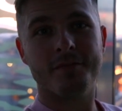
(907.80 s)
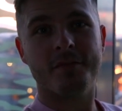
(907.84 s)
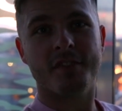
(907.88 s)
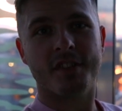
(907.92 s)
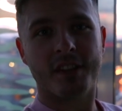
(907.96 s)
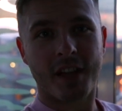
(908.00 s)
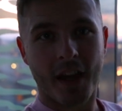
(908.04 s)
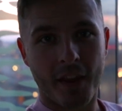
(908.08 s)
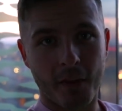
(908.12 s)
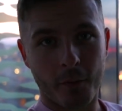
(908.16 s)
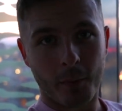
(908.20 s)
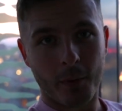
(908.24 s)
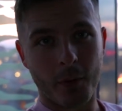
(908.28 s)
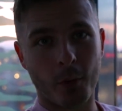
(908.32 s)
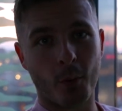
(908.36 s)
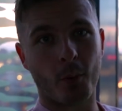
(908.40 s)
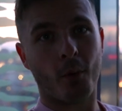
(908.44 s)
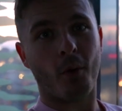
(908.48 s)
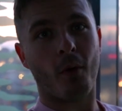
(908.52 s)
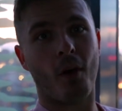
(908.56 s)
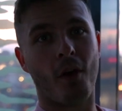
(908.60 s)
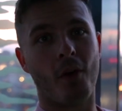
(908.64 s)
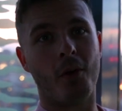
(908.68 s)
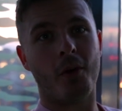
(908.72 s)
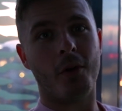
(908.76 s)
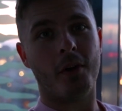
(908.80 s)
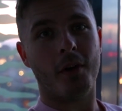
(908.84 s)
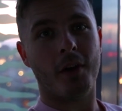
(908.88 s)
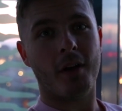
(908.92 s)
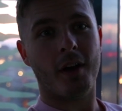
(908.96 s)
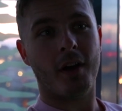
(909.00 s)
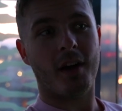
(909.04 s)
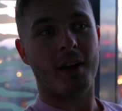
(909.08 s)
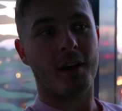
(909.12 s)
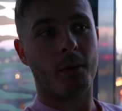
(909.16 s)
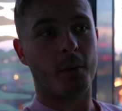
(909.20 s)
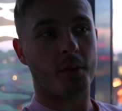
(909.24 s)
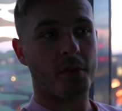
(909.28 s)
Together we will grow,
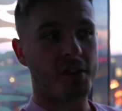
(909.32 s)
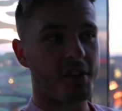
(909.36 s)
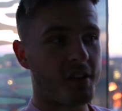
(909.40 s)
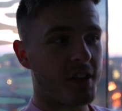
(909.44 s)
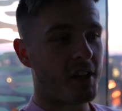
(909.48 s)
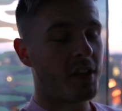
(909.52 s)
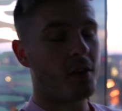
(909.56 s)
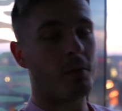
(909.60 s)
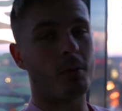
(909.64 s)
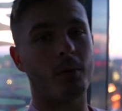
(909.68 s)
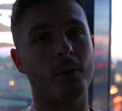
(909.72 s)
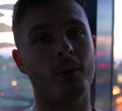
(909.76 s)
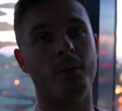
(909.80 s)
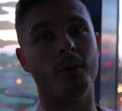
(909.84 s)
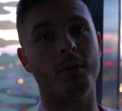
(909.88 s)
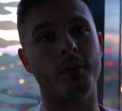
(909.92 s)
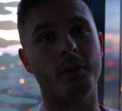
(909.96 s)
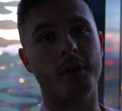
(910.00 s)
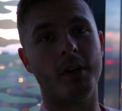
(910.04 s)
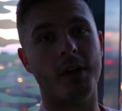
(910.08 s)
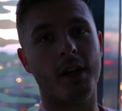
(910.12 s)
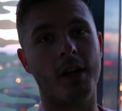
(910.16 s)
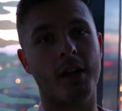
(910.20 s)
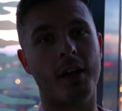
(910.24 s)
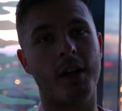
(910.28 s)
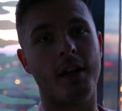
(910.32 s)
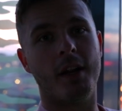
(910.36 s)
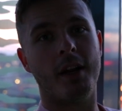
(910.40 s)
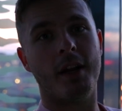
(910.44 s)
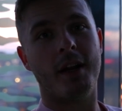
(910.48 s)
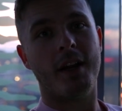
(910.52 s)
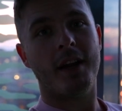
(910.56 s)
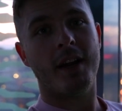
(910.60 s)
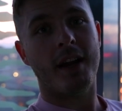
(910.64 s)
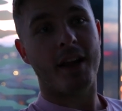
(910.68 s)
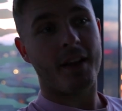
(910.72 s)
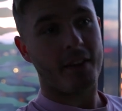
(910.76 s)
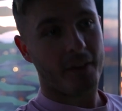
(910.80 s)
and I will see you all
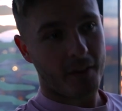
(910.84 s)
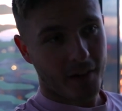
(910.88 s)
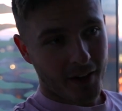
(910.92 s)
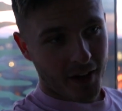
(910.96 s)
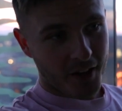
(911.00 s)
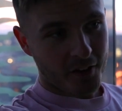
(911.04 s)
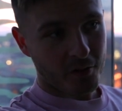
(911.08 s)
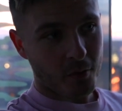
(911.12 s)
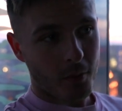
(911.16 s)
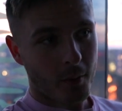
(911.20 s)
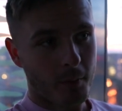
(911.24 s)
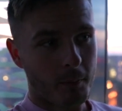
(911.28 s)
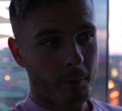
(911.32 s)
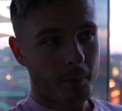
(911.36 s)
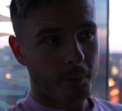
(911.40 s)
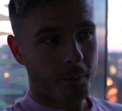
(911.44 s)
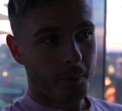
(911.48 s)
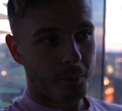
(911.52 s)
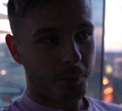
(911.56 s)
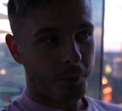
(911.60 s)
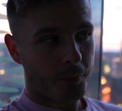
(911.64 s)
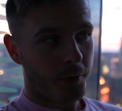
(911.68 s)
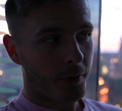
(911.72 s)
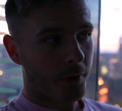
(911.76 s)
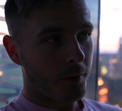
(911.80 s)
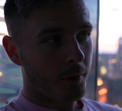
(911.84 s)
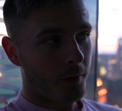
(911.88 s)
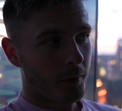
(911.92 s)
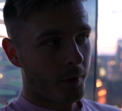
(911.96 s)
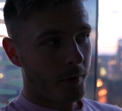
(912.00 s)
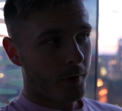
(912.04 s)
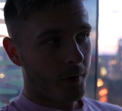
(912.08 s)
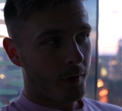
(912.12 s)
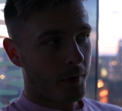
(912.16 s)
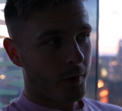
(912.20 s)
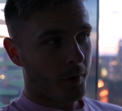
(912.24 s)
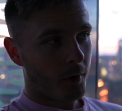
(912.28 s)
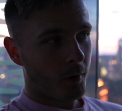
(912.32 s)
in the next one,
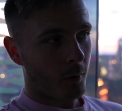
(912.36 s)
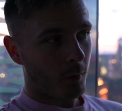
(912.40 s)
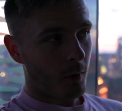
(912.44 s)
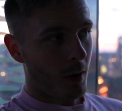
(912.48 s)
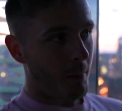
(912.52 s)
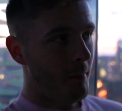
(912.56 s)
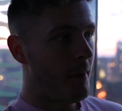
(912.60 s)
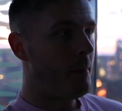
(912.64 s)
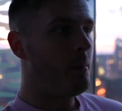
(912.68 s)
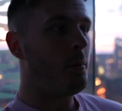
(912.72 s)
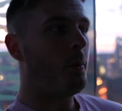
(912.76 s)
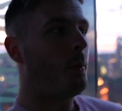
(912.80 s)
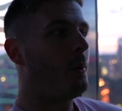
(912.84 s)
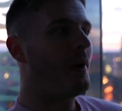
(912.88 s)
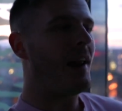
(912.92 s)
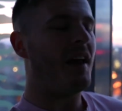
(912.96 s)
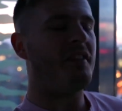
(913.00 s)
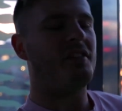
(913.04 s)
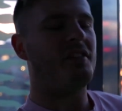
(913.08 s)
where maybe we'll